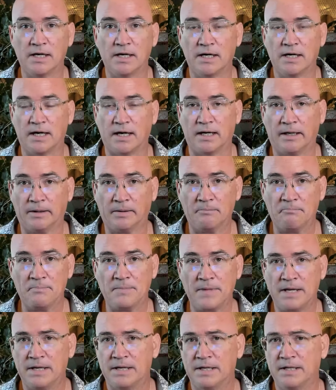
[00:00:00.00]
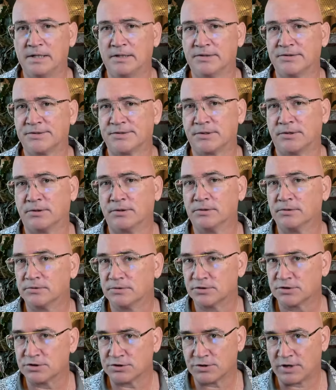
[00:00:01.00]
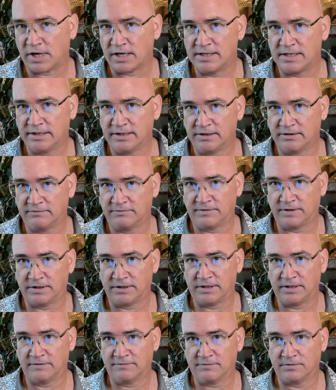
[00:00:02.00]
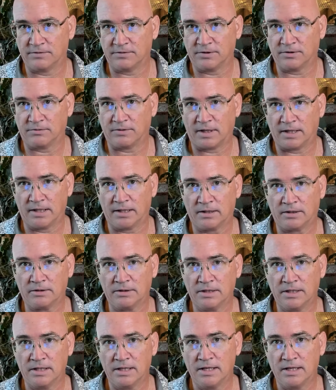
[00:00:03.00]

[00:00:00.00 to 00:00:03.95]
Um, so try that infinity for a little while,